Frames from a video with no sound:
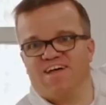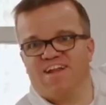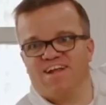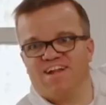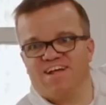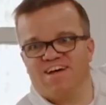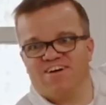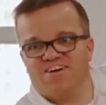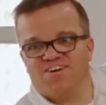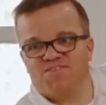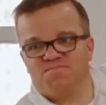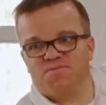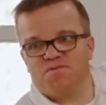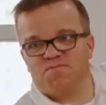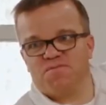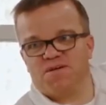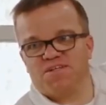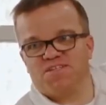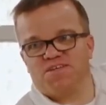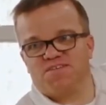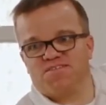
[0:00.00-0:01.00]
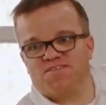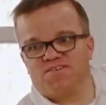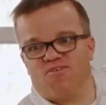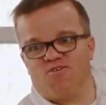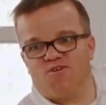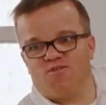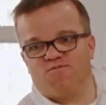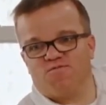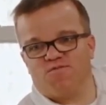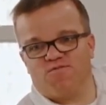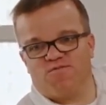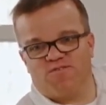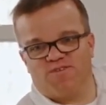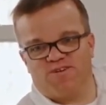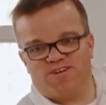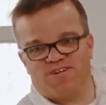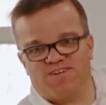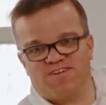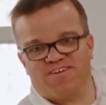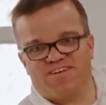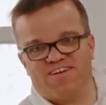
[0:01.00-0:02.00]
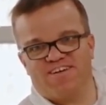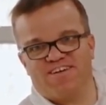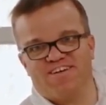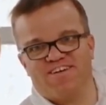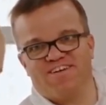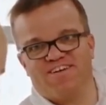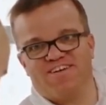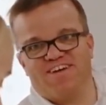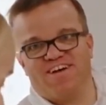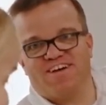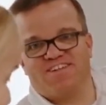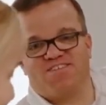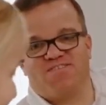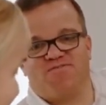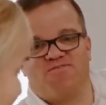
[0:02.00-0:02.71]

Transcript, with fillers: his wife have a net worth ranging from a cool